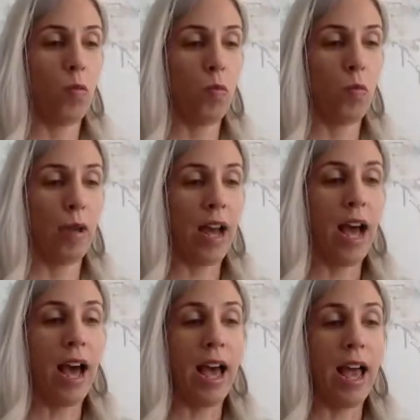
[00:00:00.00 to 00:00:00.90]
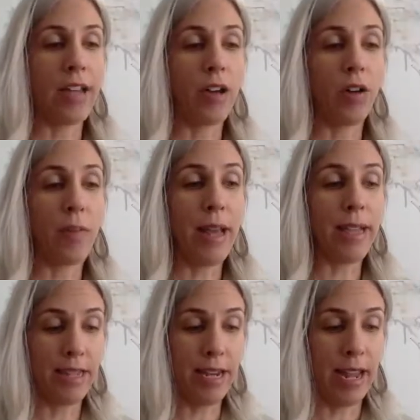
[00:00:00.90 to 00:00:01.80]
when I go to bed
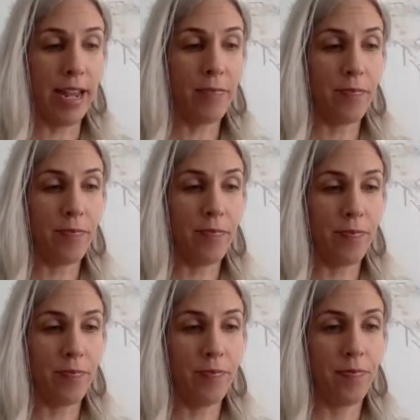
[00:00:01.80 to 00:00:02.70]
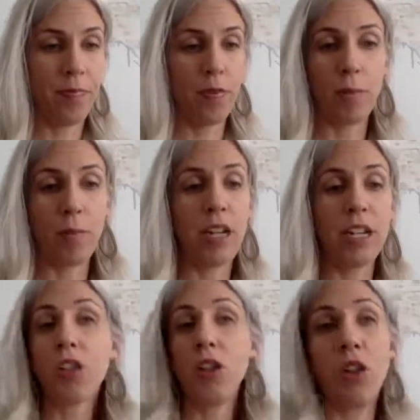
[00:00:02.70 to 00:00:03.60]
tonight? So I'm going to
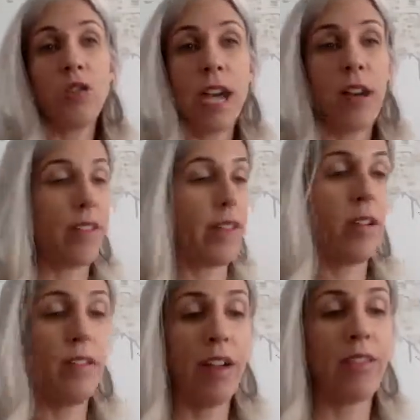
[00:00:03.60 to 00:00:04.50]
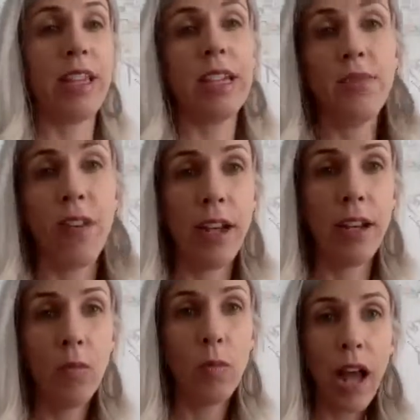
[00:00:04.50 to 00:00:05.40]
just close out of there. Everything's
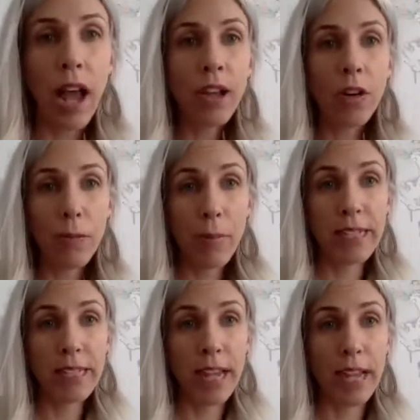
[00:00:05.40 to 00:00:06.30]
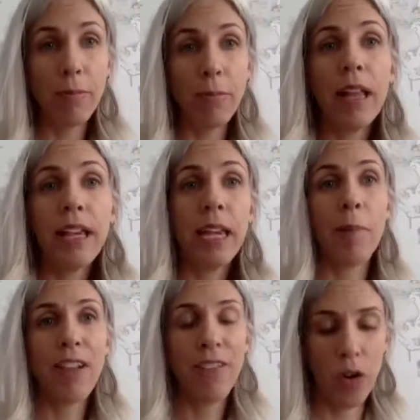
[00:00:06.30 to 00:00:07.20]
fine. When I go to bed tonight and plug in
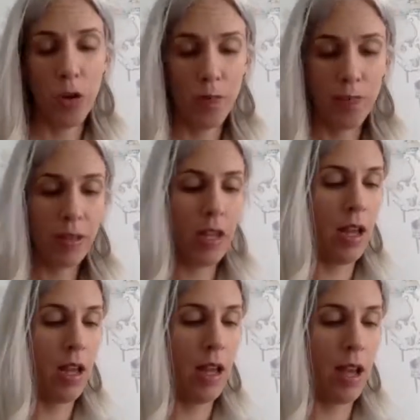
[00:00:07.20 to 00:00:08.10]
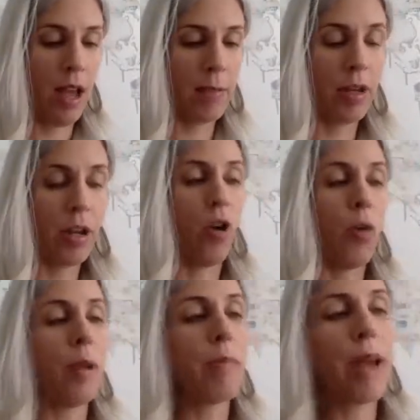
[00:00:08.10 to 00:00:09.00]
my phone, I'm going to open my